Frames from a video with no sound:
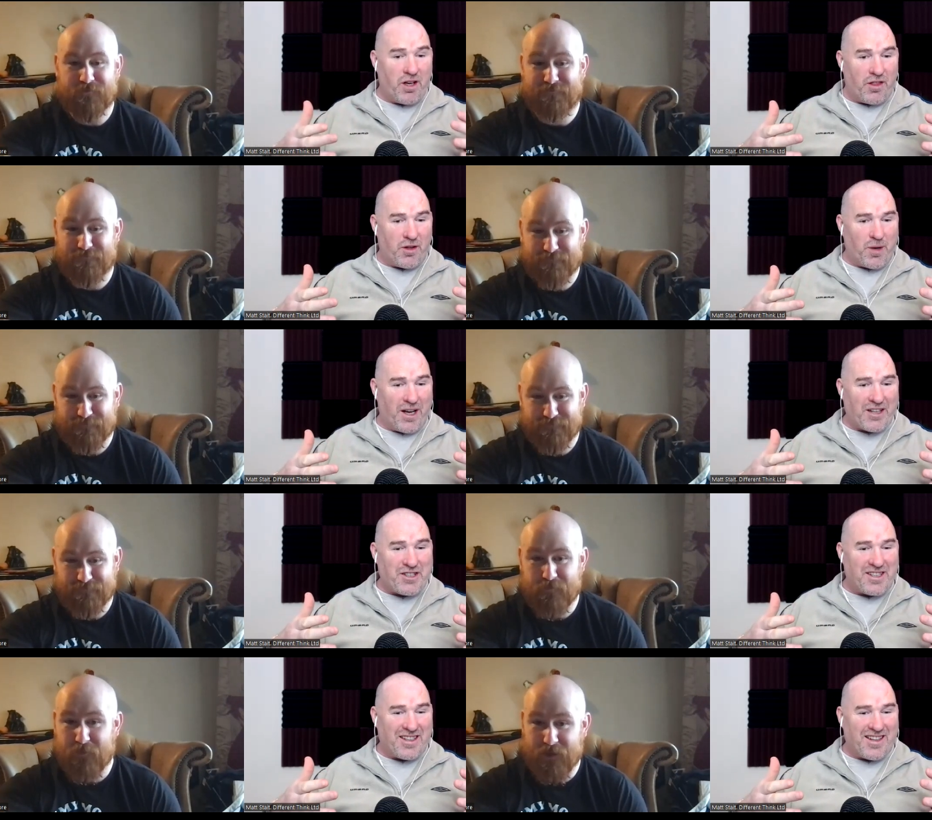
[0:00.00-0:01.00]
Speaker 1: another when
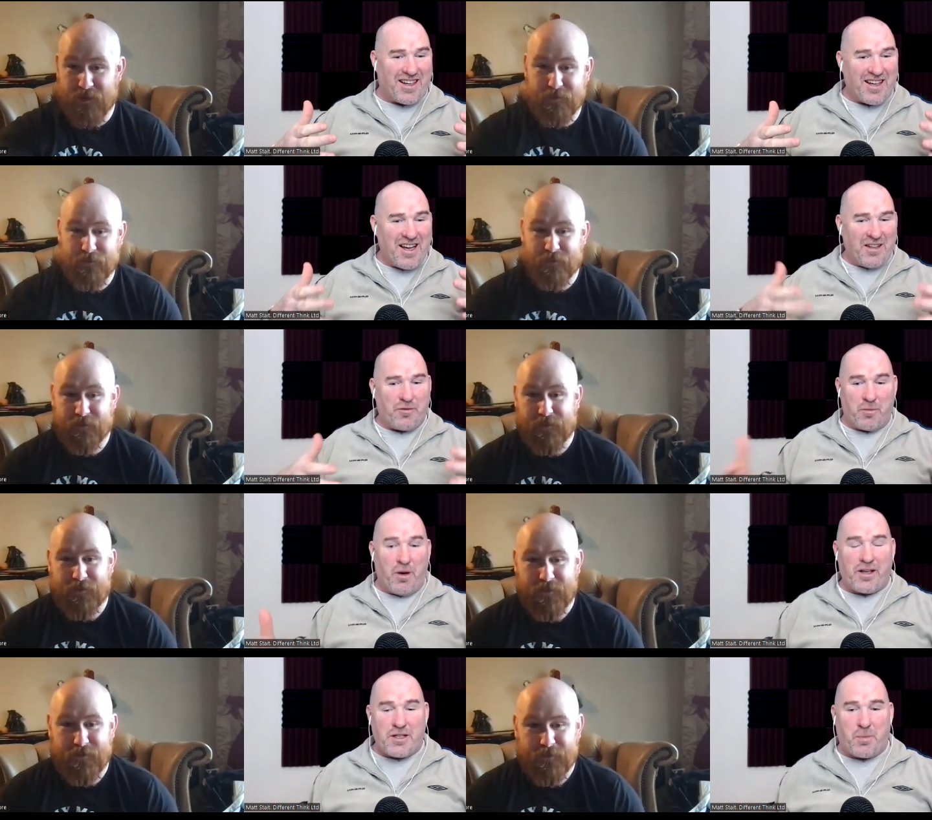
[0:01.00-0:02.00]
actually that
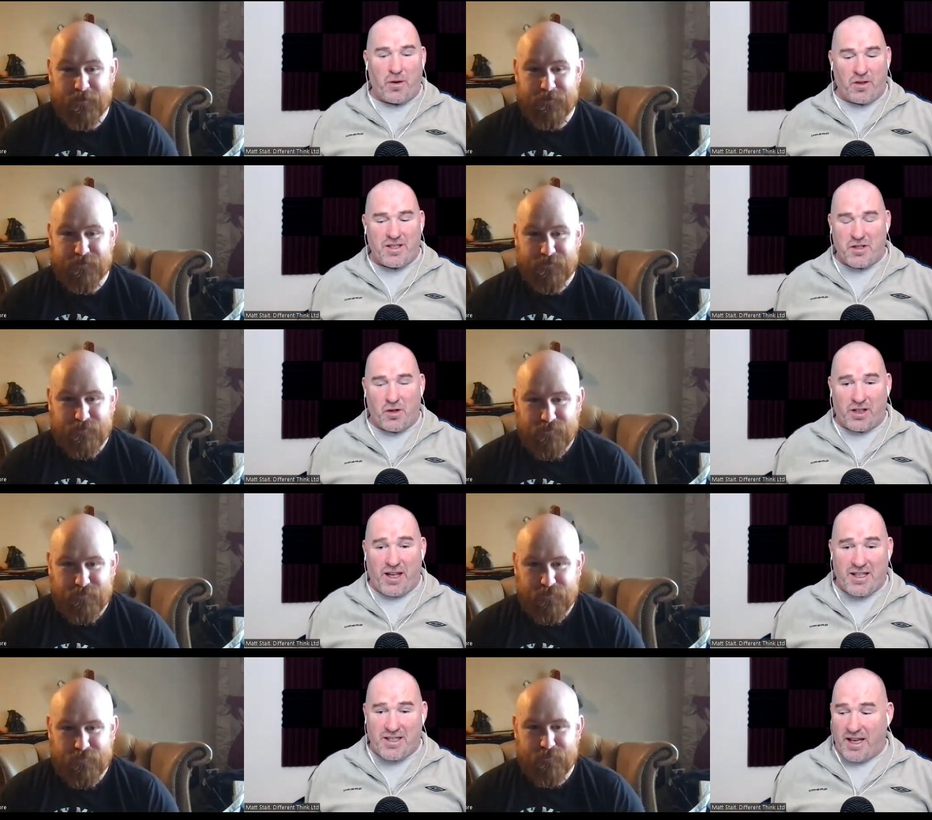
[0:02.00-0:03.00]
from my experience that's not
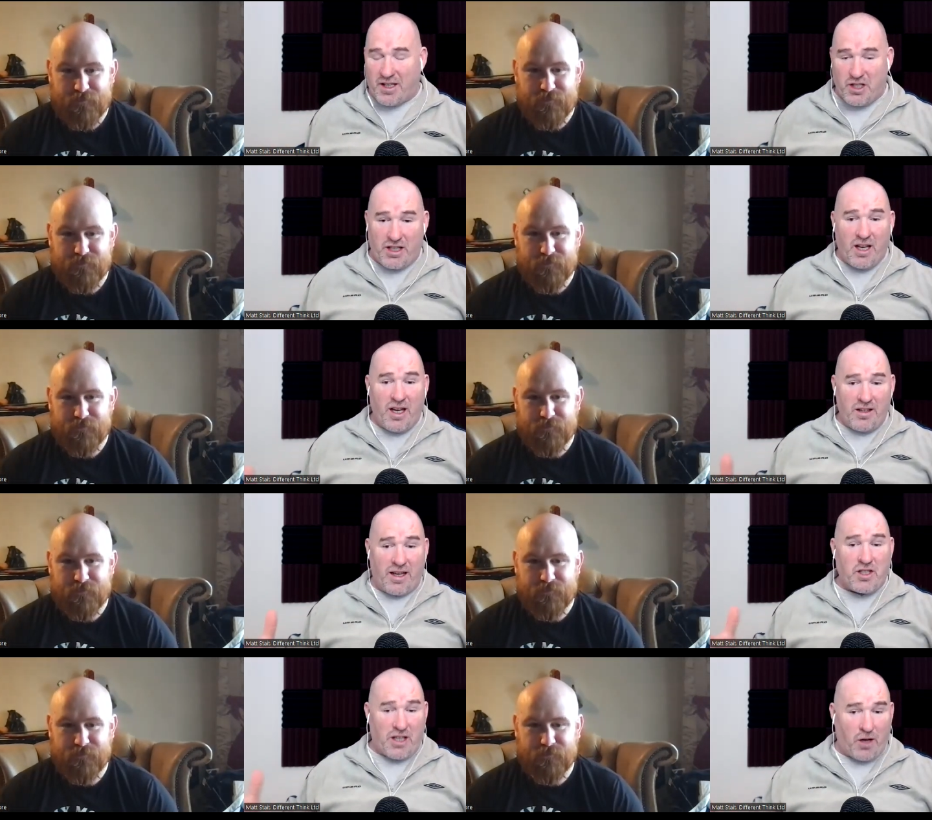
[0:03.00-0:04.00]
the case they actually
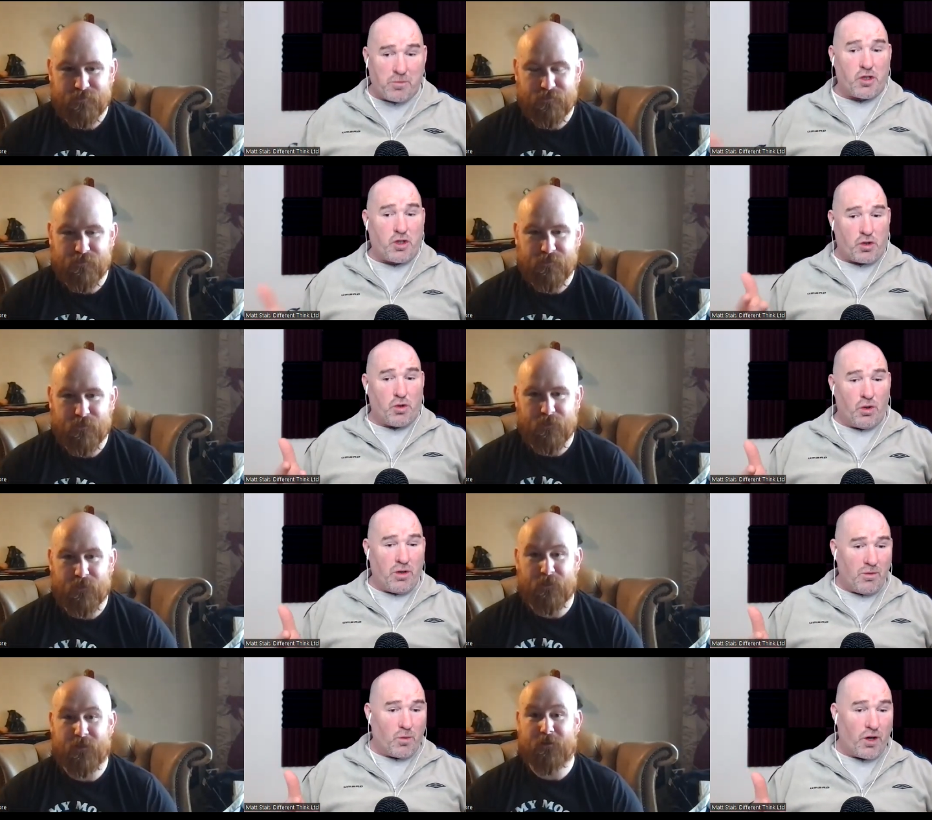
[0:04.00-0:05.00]
they actually help to
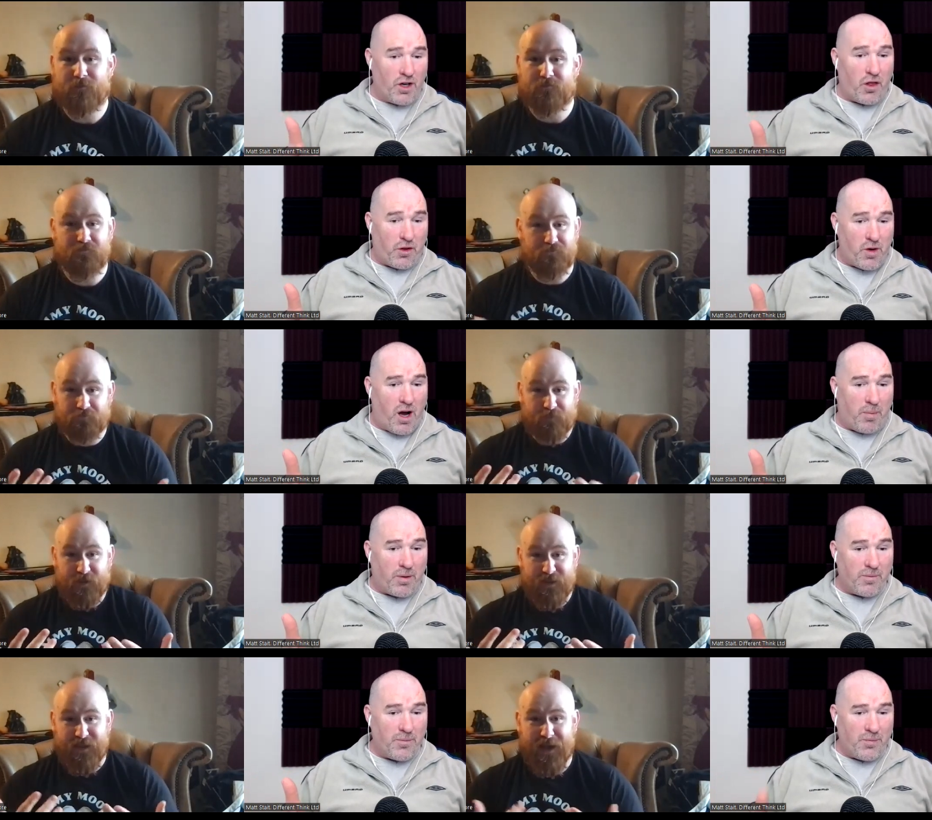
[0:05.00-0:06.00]
shore one another
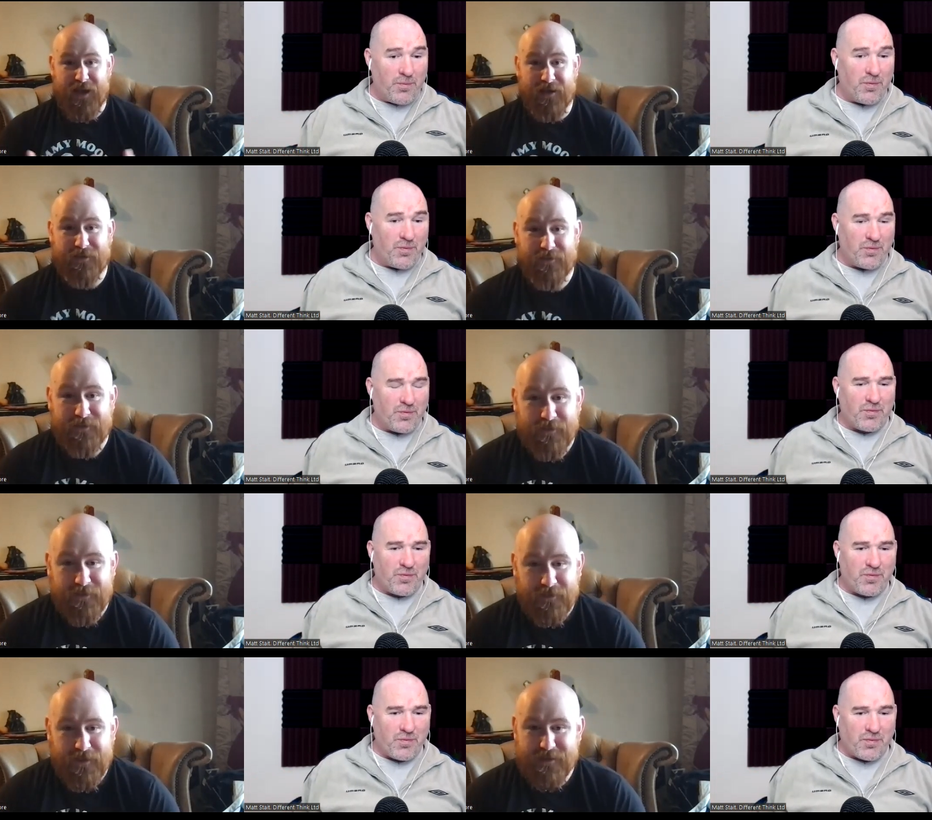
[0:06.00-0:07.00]
up
Speaker 2: yeah
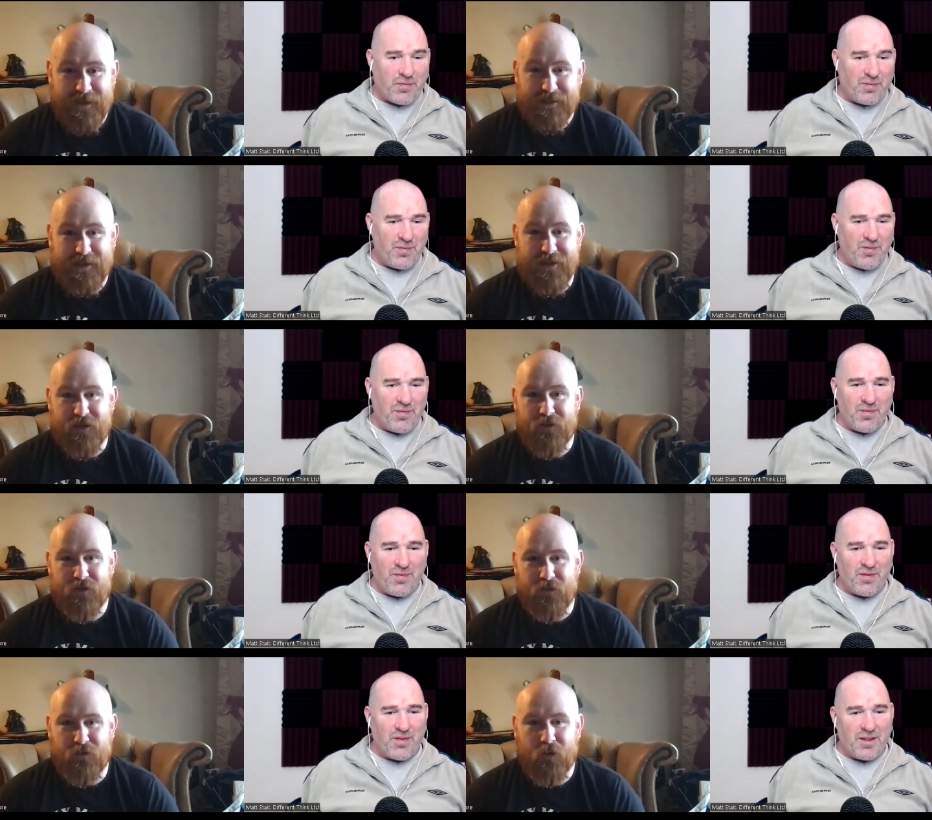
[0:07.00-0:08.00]
exactly and
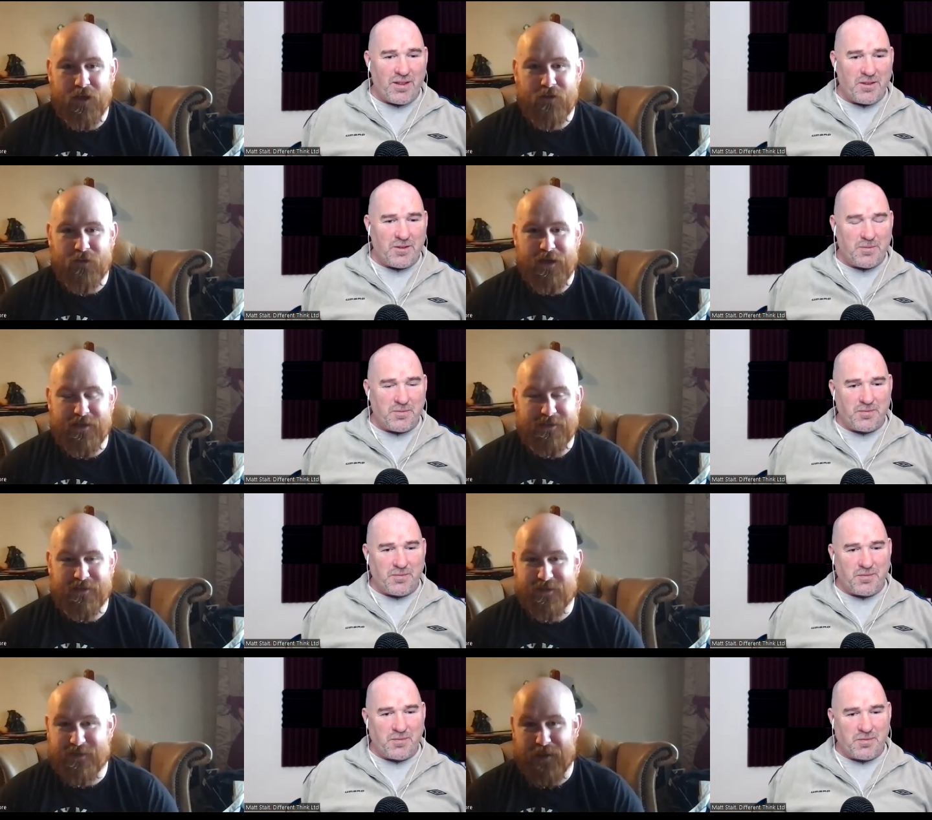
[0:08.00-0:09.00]
they're, they're all
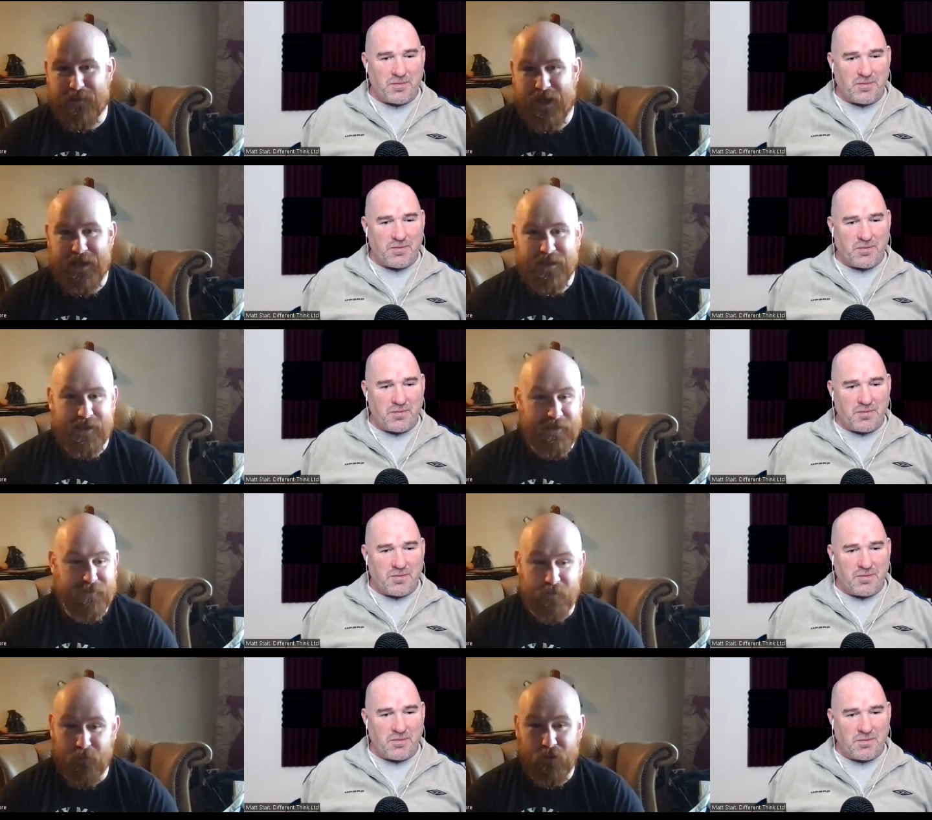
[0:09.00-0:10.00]
ingredients of the same cake and
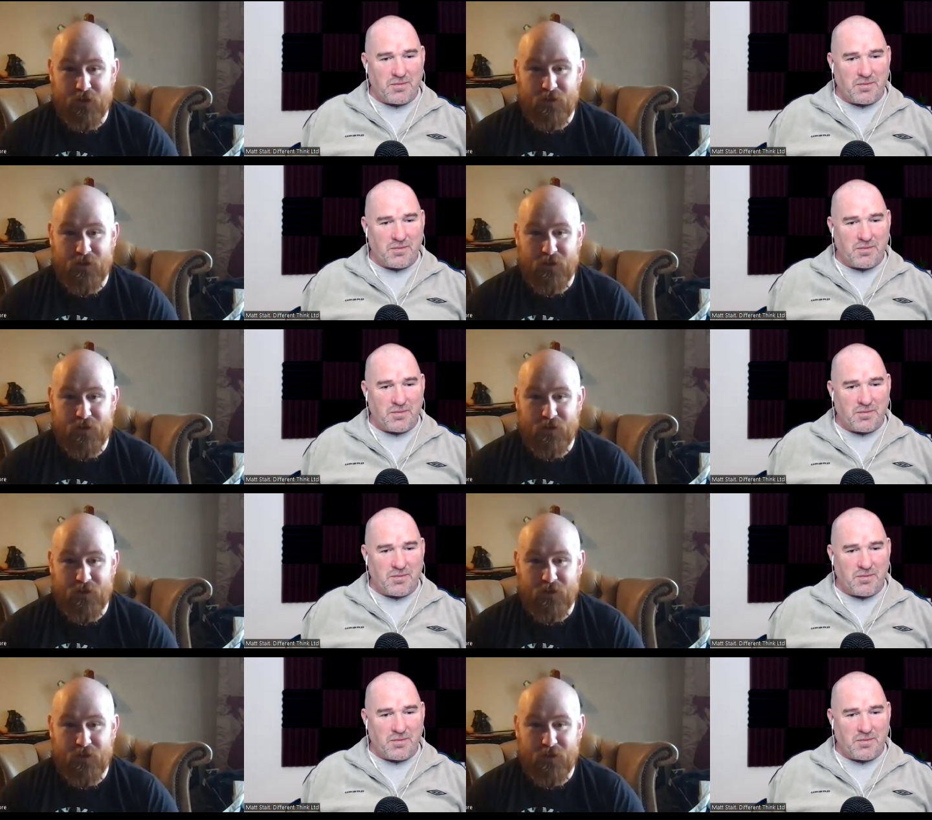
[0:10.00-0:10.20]
if the more